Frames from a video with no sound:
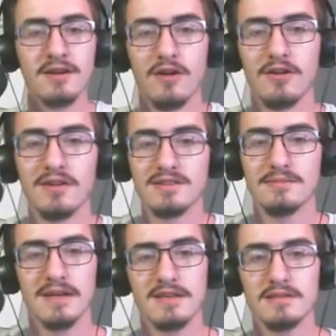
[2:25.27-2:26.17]
I'll get some
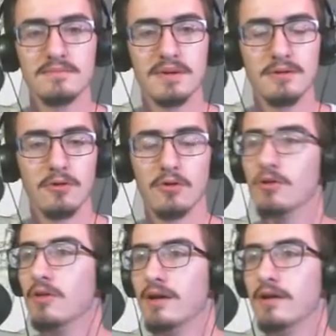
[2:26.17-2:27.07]
nice
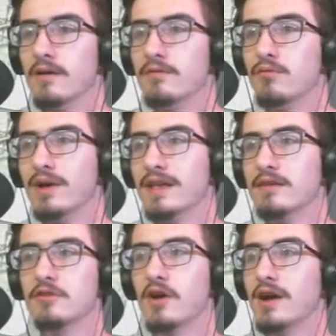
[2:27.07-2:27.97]
b-roll of when I
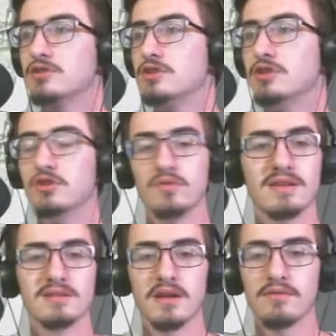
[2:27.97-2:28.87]
start actually doing
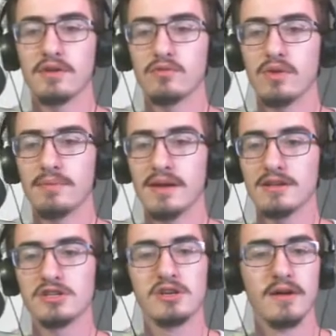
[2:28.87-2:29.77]
stuff on the
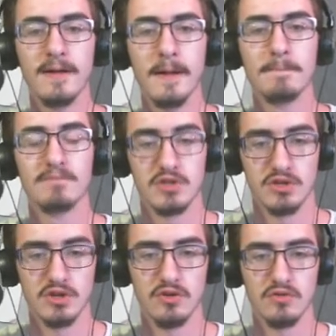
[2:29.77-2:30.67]
webpage.
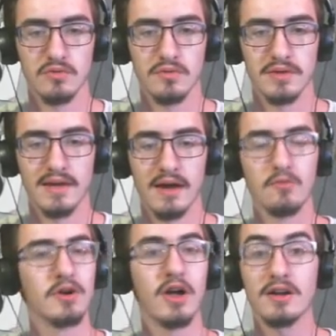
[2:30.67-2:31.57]
So yeah,
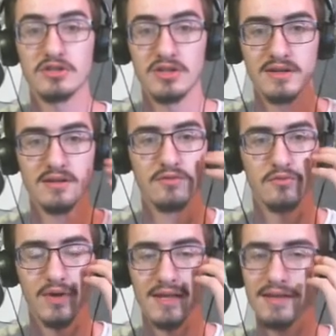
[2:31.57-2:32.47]
we're
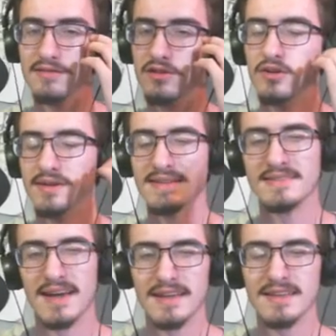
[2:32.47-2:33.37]
gonna start
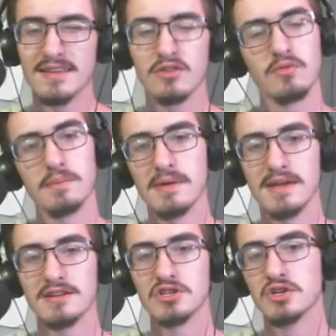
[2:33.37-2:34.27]
designing the
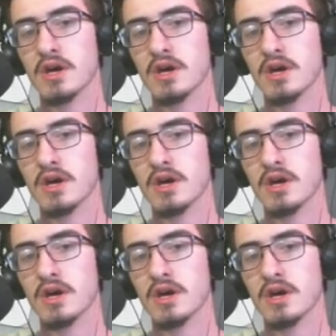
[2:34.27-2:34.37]
webpage,